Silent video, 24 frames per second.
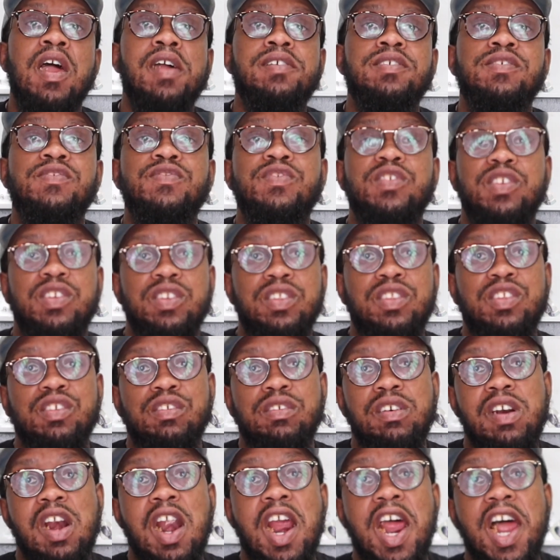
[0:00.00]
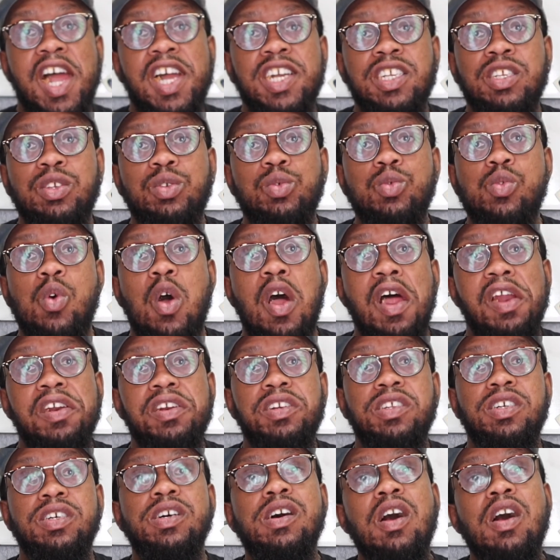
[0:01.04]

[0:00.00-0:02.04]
for the terrace one,